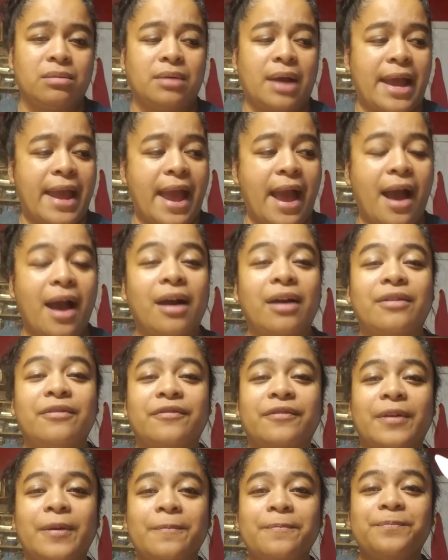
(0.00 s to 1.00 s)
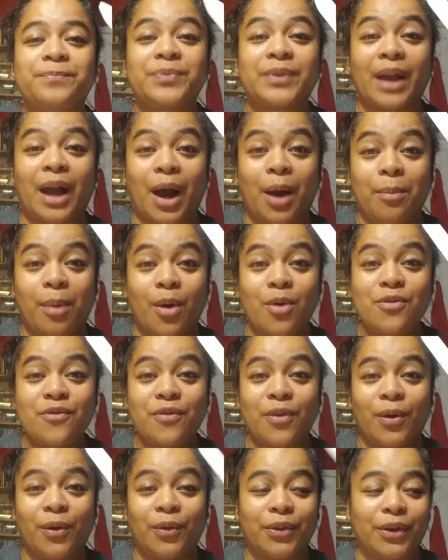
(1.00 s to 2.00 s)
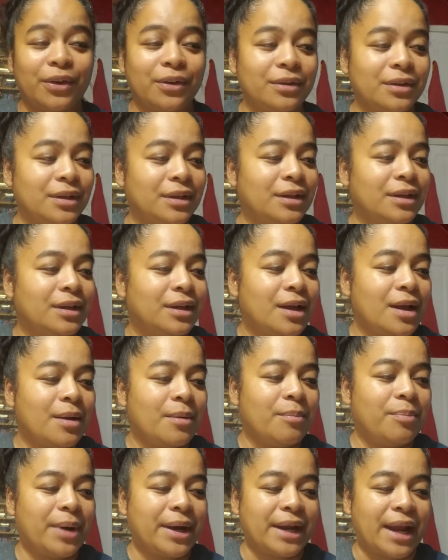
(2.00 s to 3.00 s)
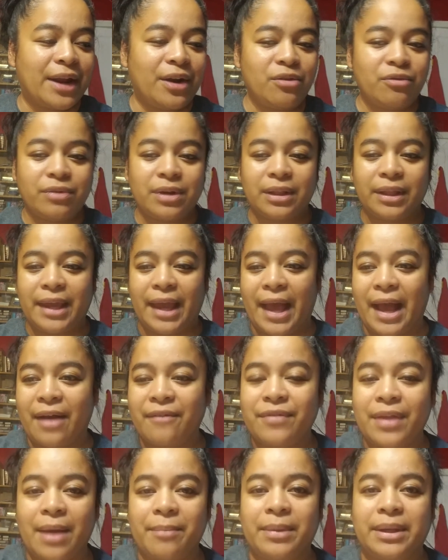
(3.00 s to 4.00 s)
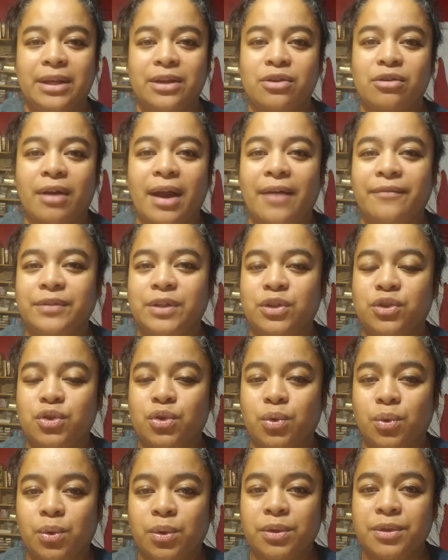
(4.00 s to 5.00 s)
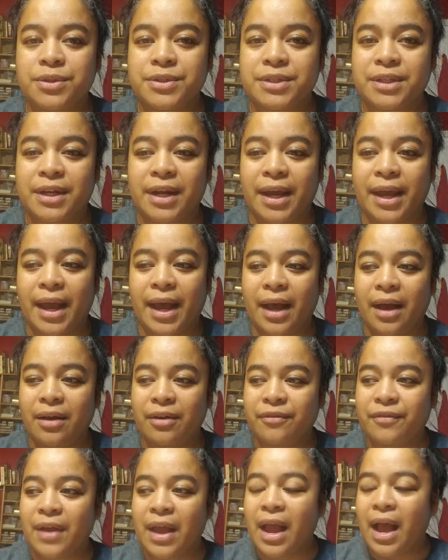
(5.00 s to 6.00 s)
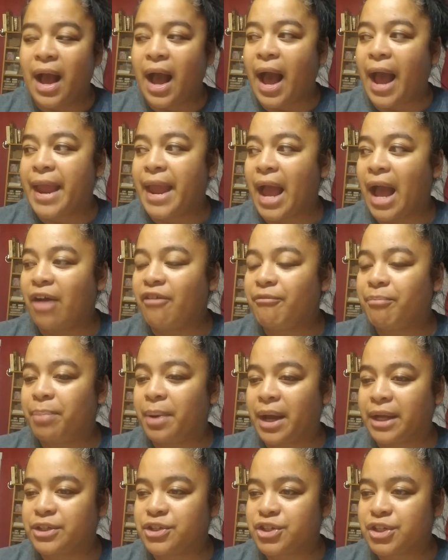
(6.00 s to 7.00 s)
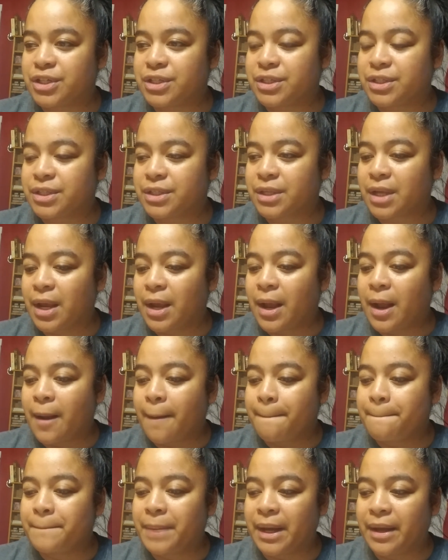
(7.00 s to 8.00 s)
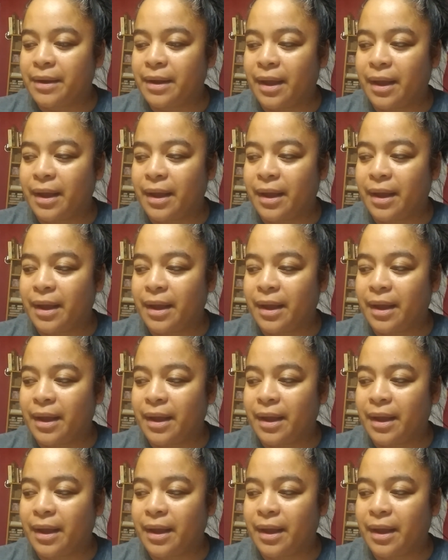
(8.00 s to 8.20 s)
I have a bone folder, but I don't really have that many crafty tools that I have. I have punches, but